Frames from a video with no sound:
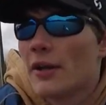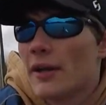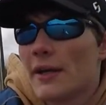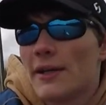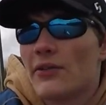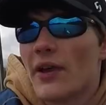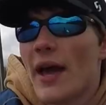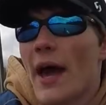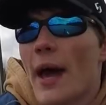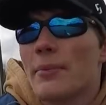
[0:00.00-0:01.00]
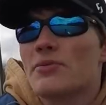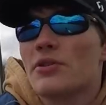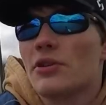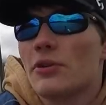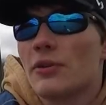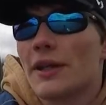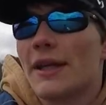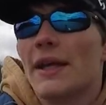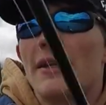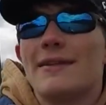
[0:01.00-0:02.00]
It is absolutely
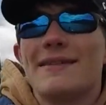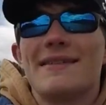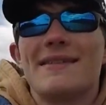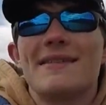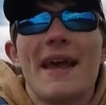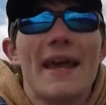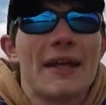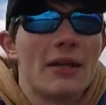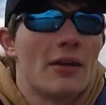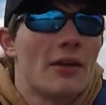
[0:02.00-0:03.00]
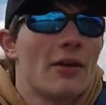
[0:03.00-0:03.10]
insane.